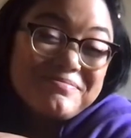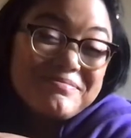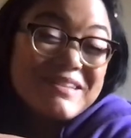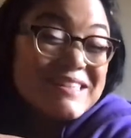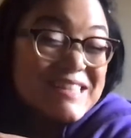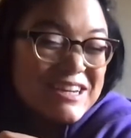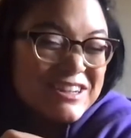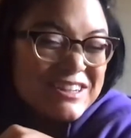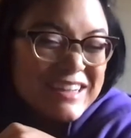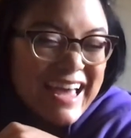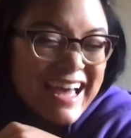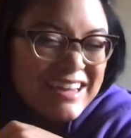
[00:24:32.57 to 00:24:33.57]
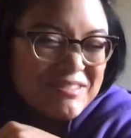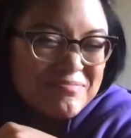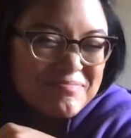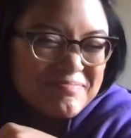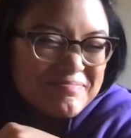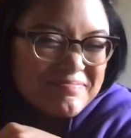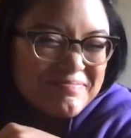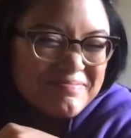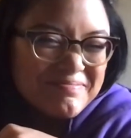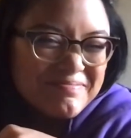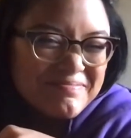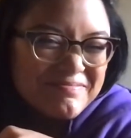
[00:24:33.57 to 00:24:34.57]
Is that a good cat?
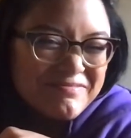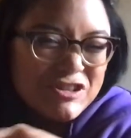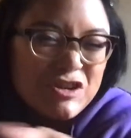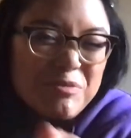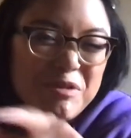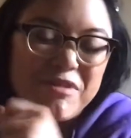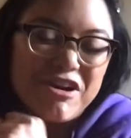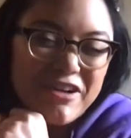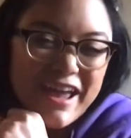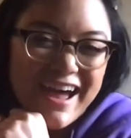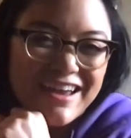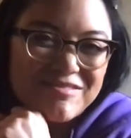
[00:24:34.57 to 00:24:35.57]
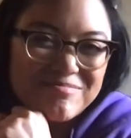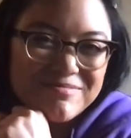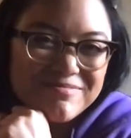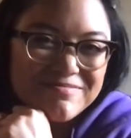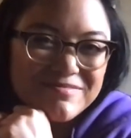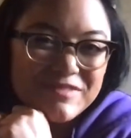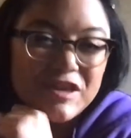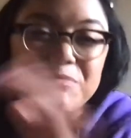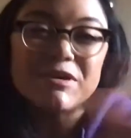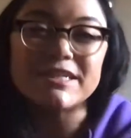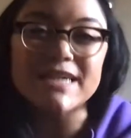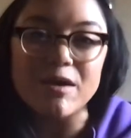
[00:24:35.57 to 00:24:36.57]
Show me a better cat. Give me
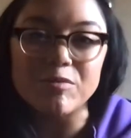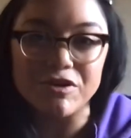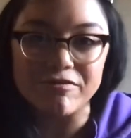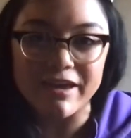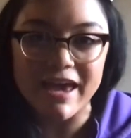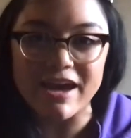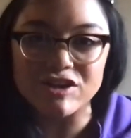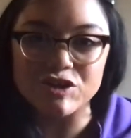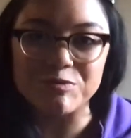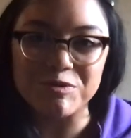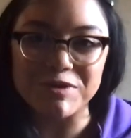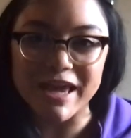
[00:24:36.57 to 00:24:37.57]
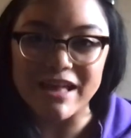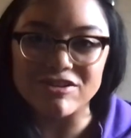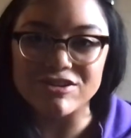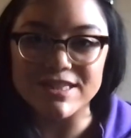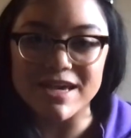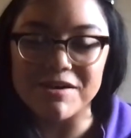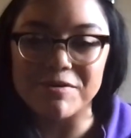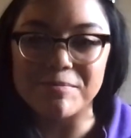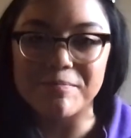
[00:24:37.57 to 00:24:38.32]
a tableau of a cat. Show me what a cat looks like.